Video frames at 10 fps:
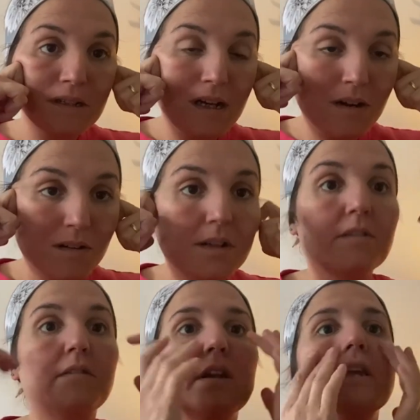out, and it
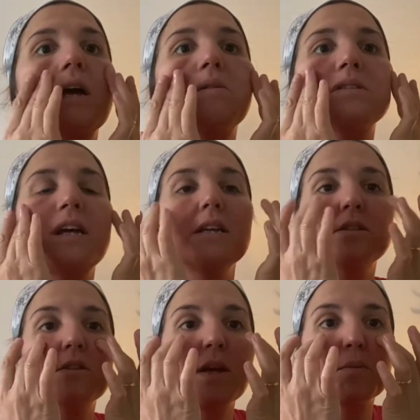really helped because I
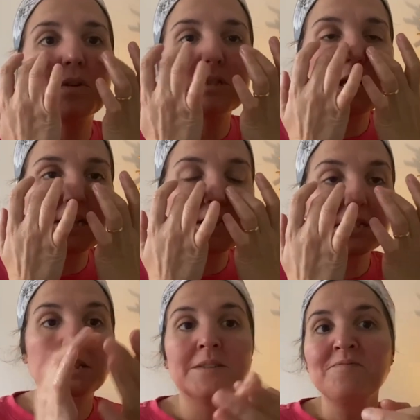do get blocked
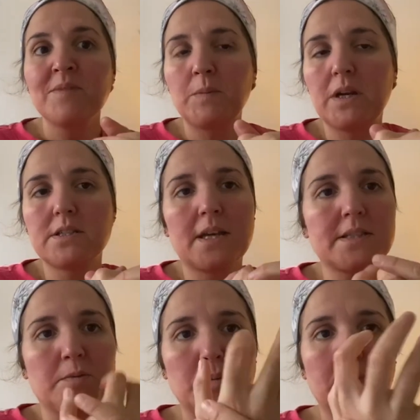sinuses. The amount of times
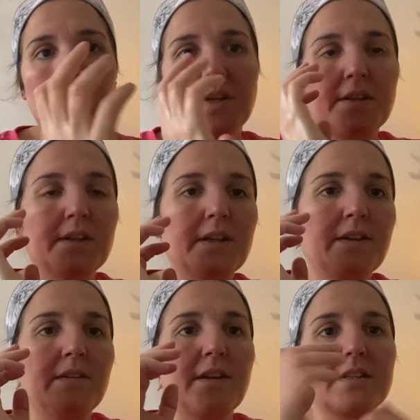I've been put on
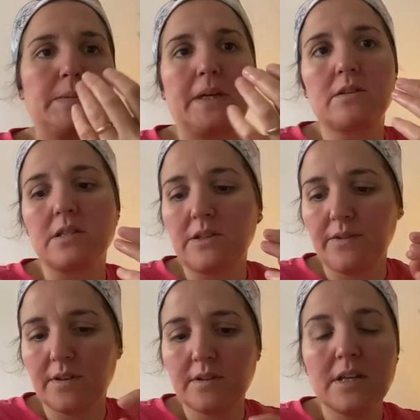antibiotics
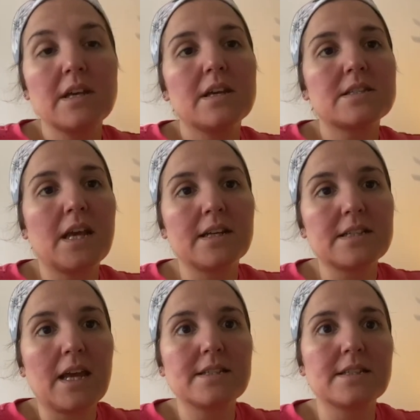for
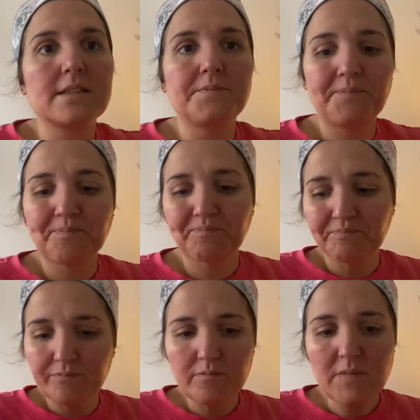sinusitis.
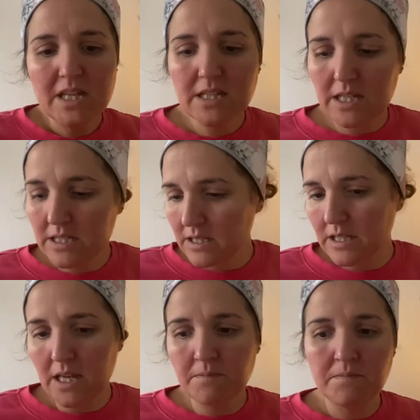Tea is the
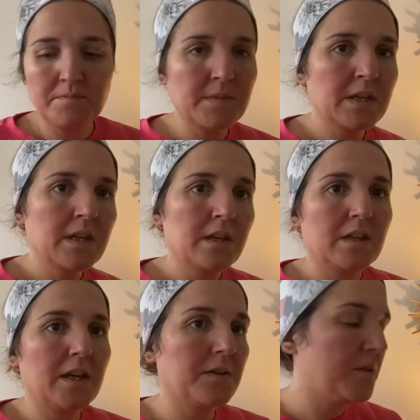same. Like,